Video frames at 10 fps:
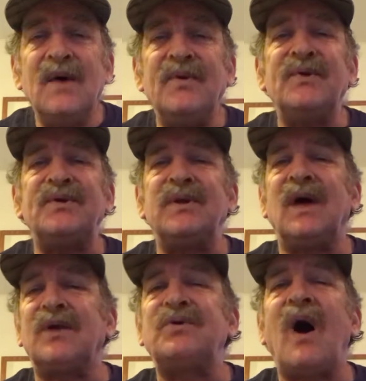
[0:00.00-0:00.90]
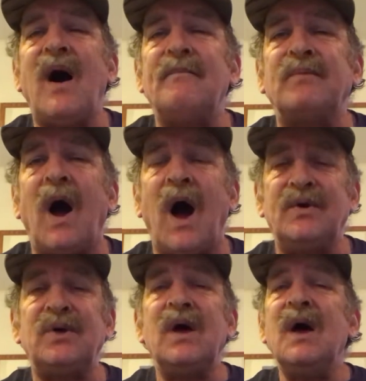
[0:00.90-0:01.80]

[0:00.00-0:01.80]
This is like top notch.